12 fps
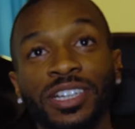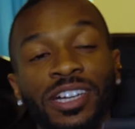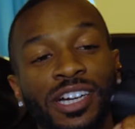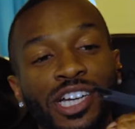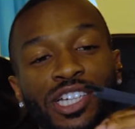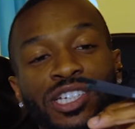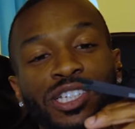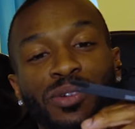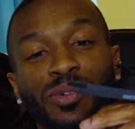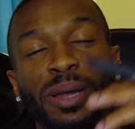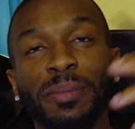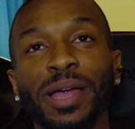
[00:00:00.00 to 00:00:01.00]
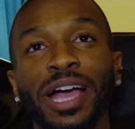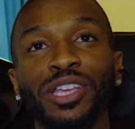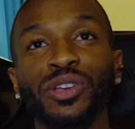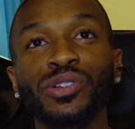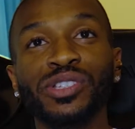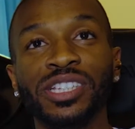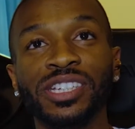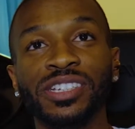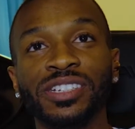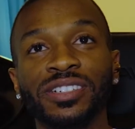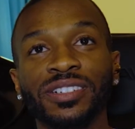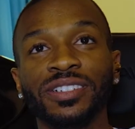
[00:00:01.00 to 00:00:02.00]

Because when I'm not using it,